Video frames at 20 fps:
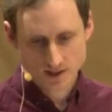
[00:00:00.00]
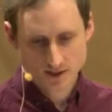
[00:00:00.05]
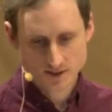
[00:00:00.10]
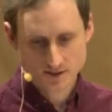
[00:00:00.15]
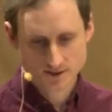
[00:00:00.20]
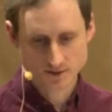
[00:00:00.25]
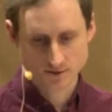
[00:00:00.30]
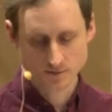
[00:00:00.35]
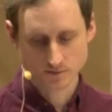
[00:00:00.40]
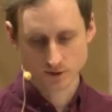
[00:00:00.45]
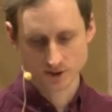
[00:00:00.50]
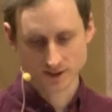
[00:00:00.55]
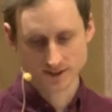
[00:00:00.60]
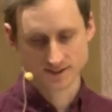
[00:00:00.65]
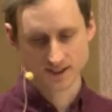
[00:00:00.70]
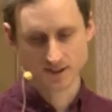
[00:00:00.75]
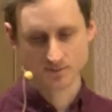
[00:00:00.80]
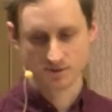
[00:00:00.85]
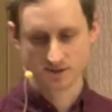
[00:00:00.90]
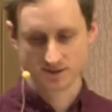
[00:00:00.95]
So one
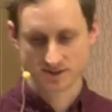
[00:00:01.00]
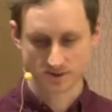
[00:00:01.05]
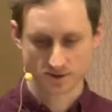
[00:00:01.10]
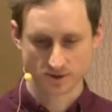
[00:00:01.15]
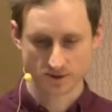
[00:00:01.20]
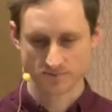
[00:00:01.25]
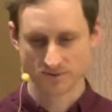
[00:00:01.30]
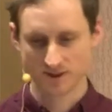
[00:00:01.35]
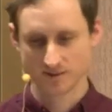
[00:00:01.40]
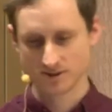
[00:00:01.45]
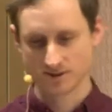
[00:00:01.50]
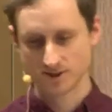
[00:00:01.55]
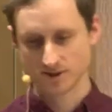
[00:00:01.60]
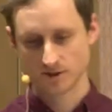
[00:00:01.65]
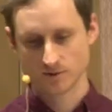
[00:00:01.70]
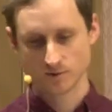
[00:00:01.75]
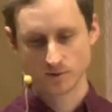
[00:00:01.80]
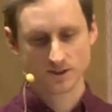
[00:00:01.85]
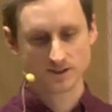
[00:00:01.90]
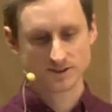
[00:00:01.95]
example story might be
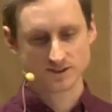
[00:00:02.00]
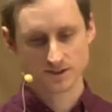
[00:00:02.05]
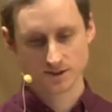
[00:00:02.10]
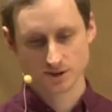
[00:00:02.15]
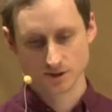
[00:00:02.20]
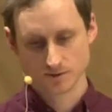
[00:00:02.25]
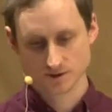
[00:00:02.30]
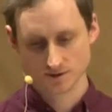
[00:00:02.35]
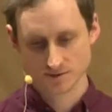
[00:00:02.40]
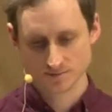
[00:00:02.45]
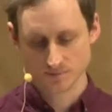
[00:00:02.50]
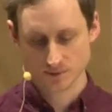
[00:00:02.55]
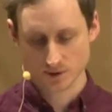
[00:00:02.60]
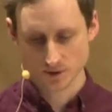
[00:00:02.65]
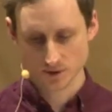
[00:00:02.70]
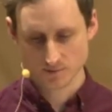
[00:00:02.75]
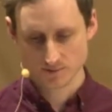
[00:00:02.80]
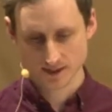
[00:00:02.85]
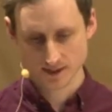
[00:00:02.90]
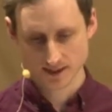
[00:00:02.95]
John Wilson, who was
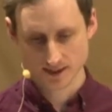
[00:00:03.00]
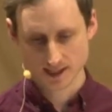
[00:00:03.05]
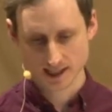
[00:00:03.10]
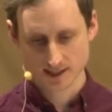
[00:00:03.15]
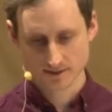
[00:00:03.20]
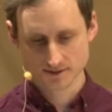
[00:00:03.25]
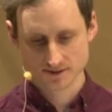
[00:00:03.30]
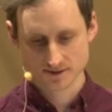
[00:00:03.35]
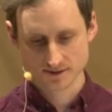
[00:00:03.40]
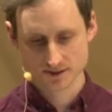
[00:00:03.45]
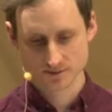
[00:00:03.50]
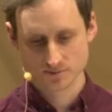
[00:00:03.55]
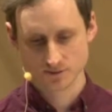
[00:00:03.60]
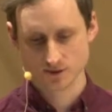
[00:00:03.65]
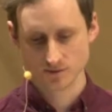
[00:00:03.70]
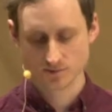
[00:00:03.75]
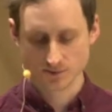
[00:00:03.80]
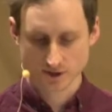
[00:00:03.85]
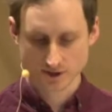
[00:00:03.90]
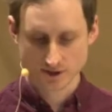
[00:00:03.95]
employed by the council to
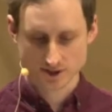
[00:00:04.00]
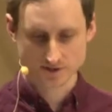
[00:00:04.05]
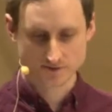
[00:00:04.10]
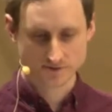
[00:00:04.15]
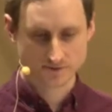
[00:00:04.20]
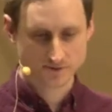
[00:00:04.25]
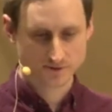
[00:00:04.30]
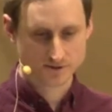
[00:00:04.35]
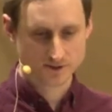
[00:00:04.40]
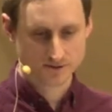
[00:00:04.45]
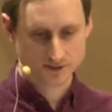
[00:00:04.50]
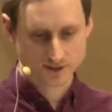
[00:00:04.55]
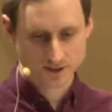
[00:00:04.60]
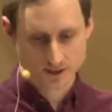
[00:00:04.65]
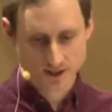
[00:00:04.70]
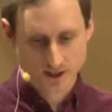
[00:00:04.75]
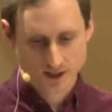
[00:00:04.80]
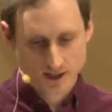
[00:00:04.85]
pull bodies from the river.